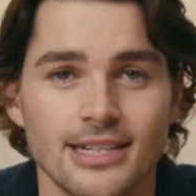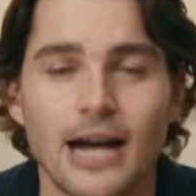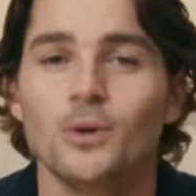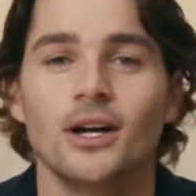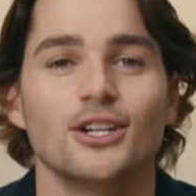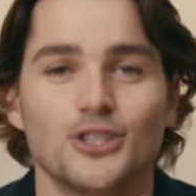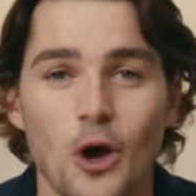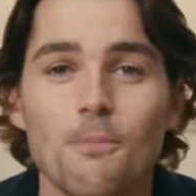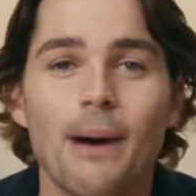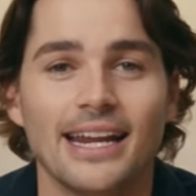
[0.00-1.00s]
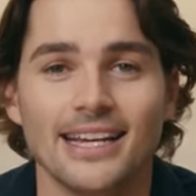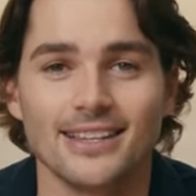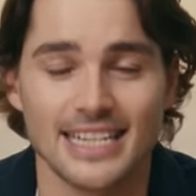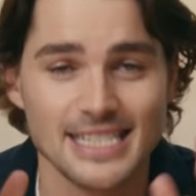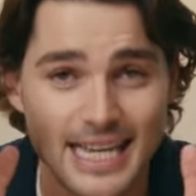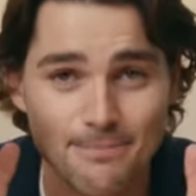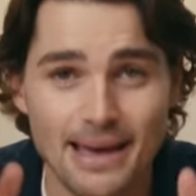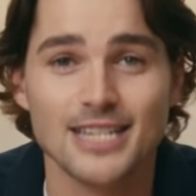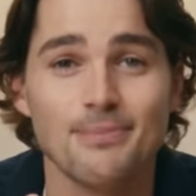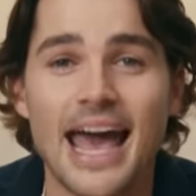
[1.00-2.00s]
Now, don't panic, this thing
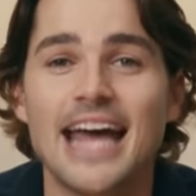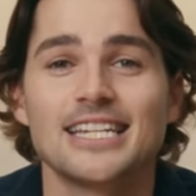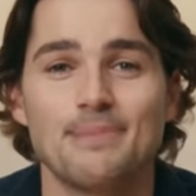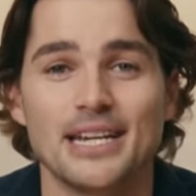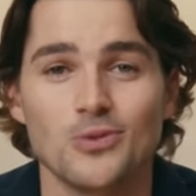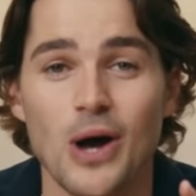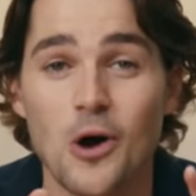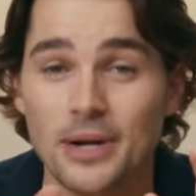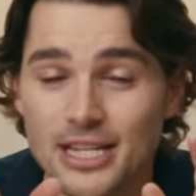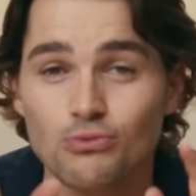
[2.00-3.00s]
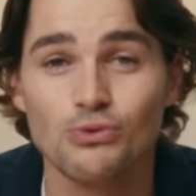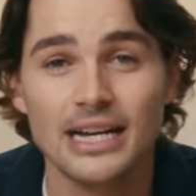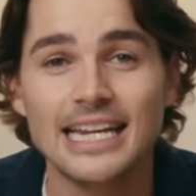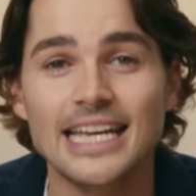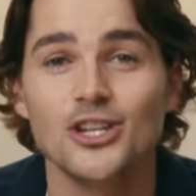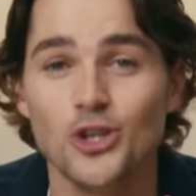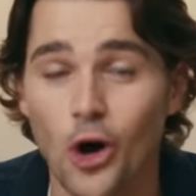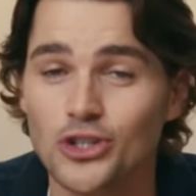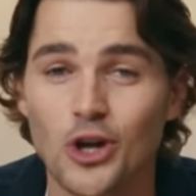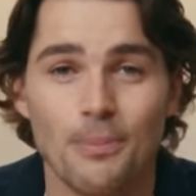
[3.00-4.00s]
makes my head spin as well, but it's really
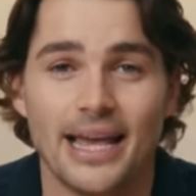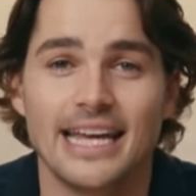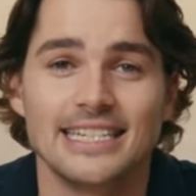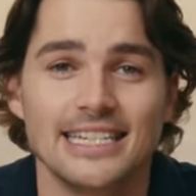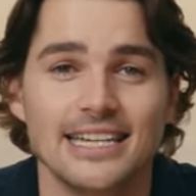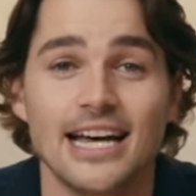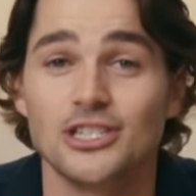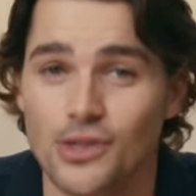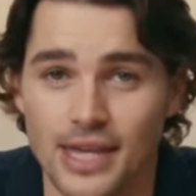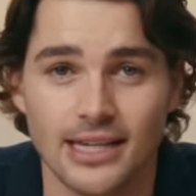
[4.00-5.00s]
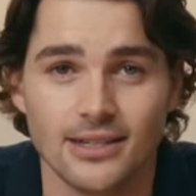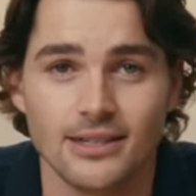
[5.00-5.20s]
not as complicated as you think.